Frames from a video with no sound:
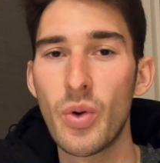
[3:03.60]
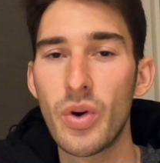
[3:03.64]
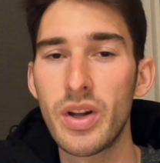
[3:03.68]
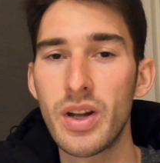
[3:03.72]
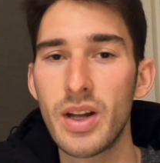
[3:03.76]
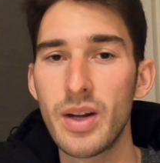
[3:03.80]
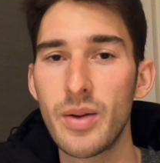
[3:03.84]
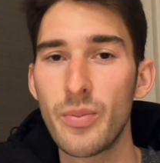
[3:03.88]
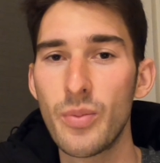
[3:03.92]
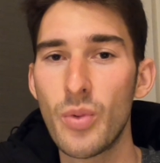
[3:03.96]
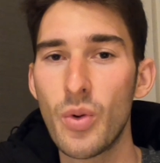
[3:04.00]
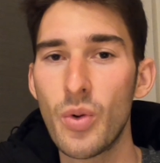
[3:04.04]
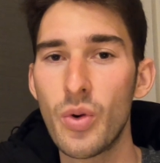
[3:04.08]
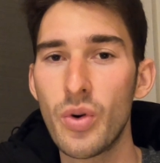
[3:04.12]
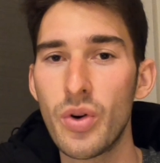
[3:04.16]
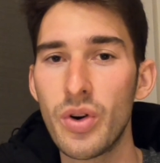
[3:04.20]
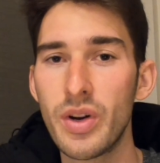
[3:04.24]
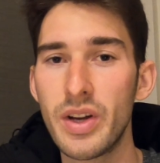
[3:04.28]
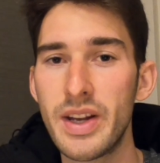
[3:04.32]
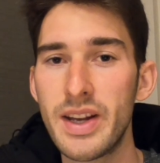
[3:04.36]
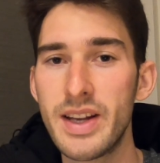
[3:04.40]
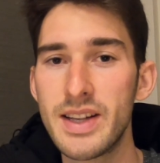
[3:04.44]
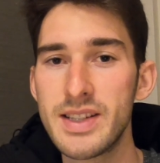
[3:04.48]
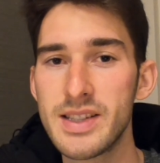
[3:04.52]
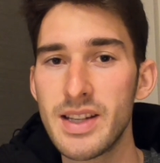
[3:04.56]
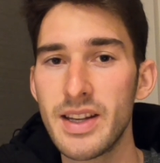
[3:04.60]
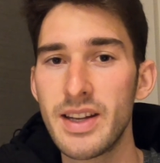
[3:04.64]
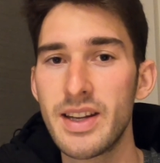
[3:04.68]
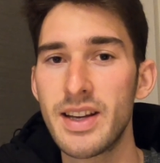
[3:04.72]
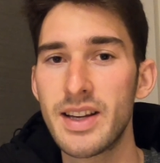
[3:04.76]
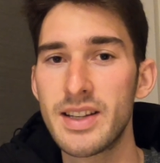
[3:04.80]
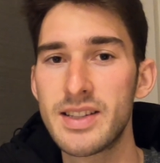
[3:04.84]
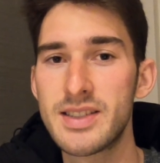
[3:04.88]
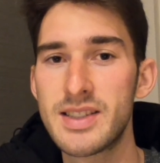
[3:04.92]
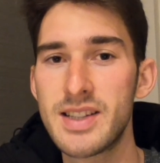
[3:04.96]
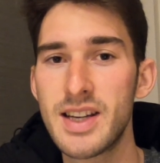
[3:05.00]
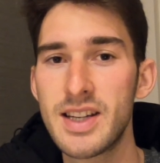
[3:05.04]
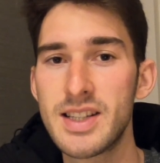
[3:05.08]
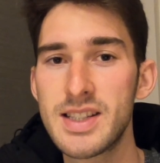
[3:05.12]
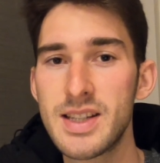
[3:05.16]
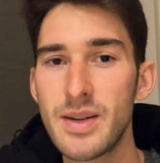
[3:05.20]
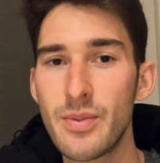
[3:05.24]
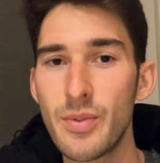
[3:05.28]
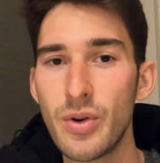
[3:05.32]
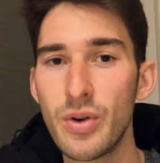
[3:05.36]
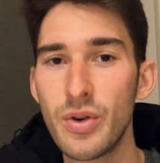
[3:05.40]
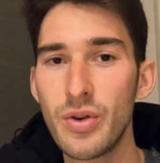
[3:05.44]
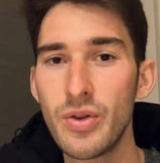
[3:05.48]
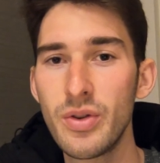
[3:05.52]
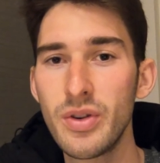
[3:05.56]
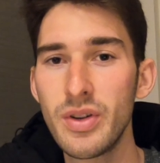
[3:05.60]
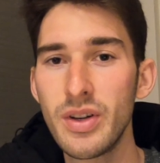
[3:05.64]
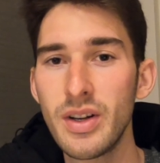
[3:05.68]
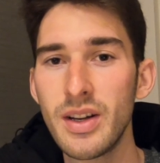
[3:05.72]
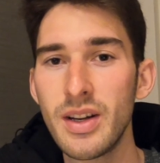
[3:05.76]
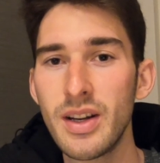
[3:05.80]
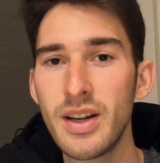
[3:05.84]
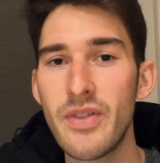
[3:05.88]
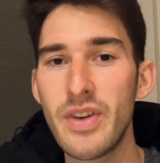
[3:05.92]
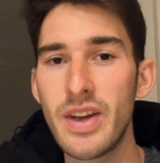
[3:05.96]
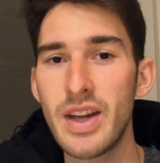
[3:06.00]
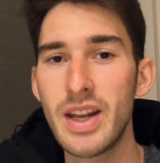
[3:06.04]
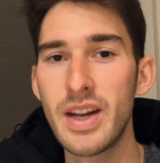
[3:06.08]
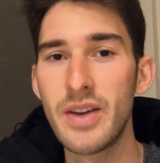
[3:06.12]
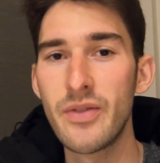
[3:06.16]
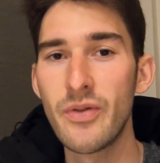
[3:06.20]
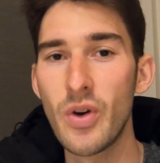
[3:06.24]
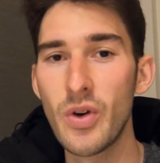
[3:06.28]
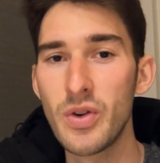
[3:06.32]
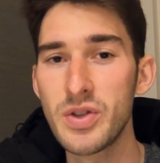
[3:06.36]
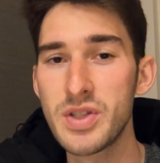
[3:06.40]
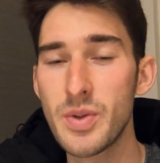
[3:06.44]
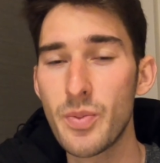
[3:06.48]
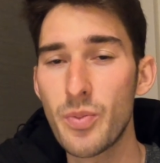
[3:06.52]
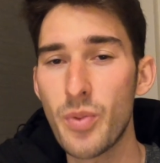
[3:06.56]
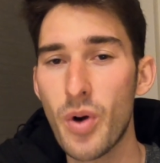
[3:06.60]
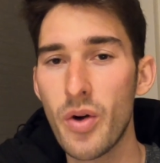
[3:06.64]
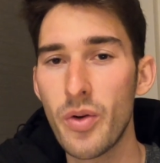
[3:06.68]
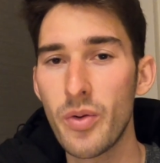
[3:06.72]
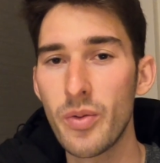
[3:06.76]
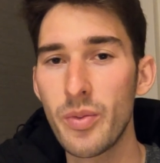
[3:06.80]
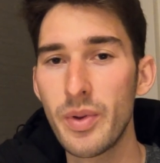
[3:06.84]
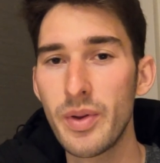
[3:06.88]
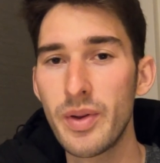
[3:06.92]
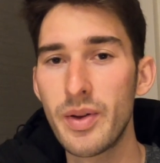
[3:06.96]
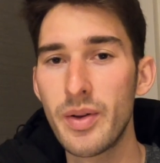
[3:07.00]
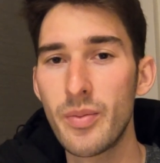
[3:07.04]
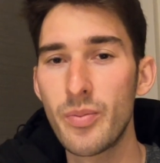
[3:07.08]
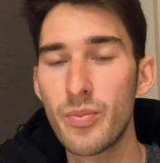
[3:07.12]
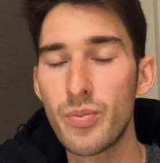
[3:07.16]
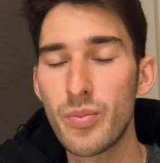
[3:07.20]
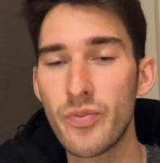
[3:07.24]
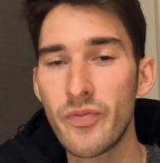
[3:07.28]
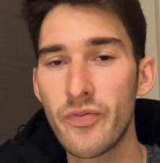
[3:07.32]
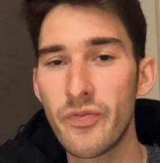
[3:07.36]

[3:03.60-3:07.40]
want to get more easily accessible, then those are probably